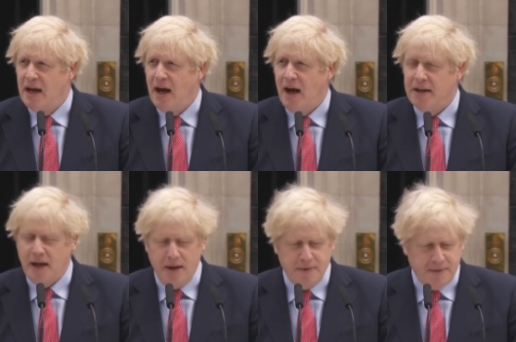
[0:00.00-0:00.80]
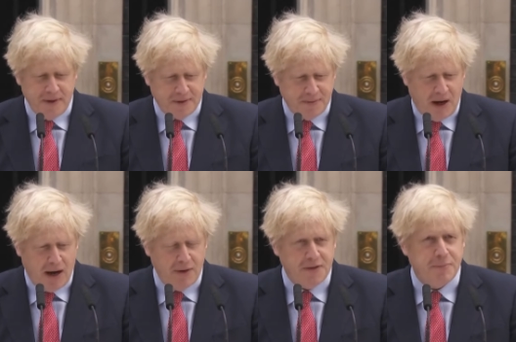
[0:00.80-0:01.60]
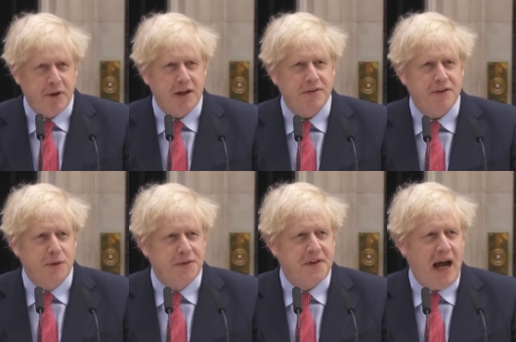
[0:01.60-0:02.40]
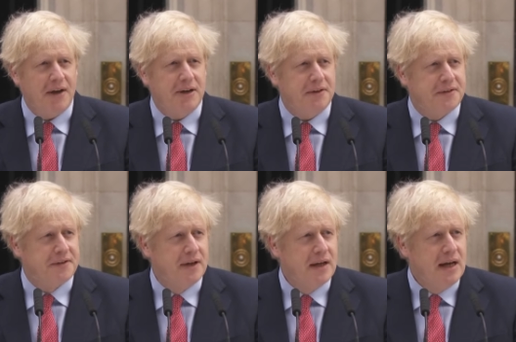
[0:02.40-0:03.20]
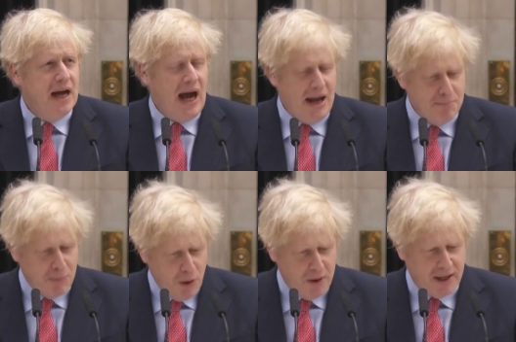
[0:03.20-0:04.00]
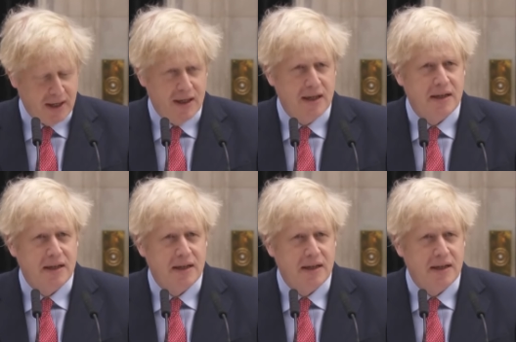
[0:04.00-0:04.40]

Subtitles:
I know that this virus brings new sadness and mourning